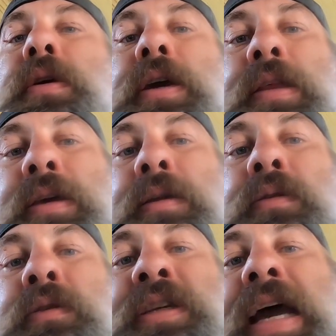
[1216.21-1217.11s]
and then
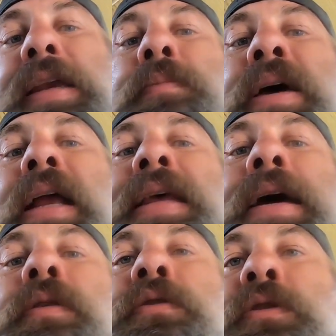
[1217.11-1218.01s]
tighten it back
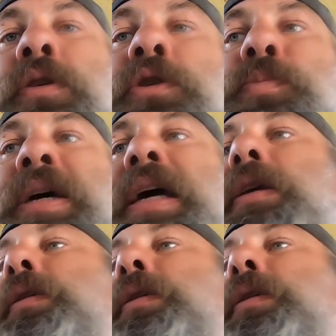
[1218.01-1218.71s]
down to spec,